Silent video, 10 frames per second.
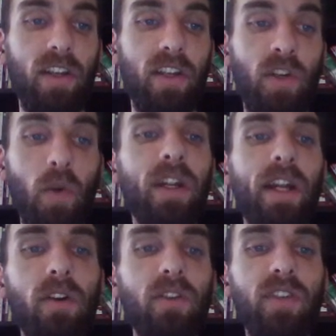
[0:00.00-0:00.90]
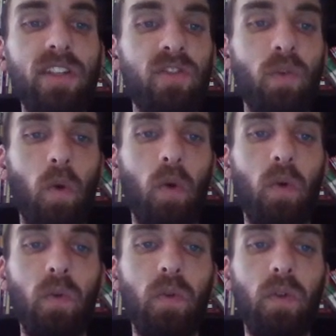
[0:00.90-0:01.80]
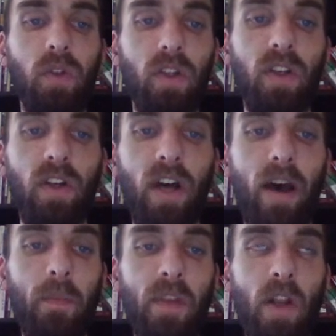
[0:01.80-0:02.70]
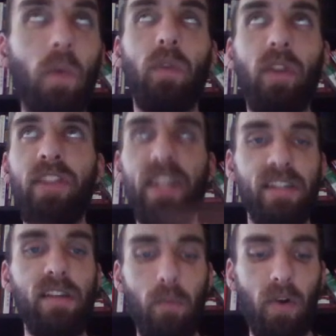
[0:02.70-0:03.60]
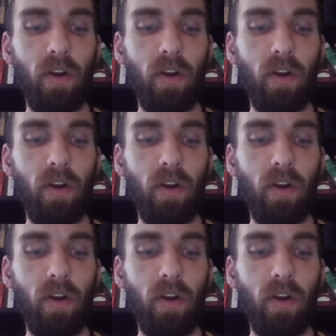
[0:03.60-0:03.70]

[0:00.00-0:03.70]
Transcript: Your character needs to roll this number.